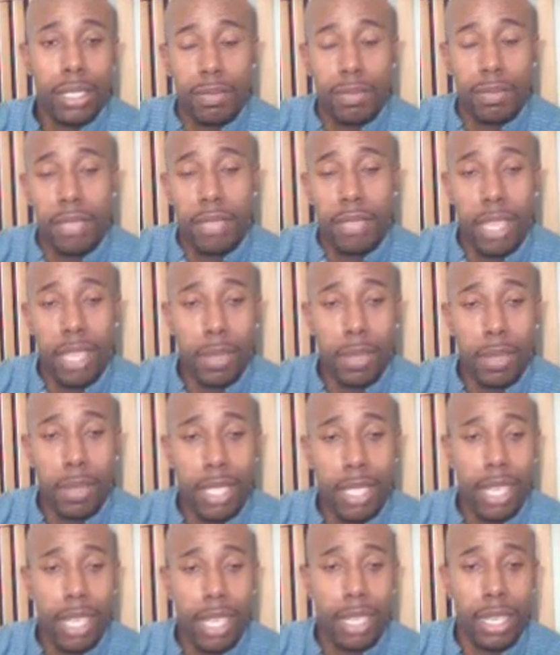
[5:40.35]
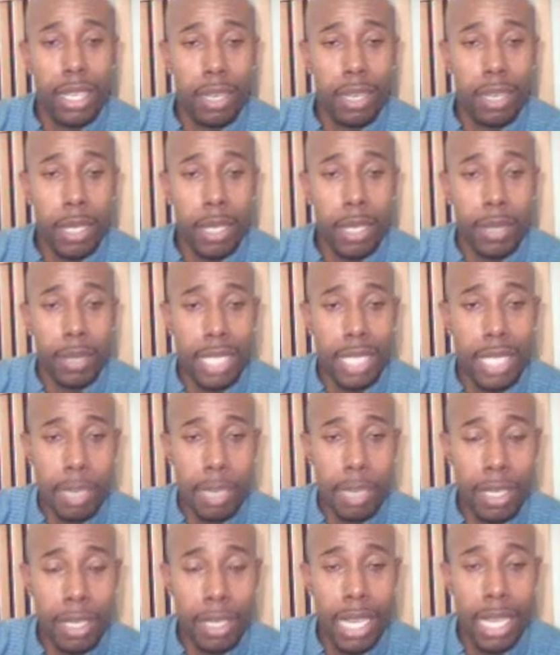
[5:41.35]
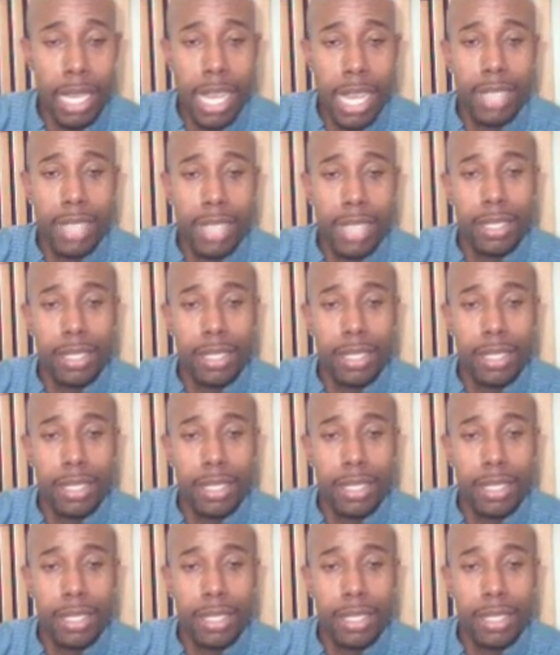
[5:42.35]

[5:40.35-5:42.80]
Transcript: he was cutting up. He was skipping class.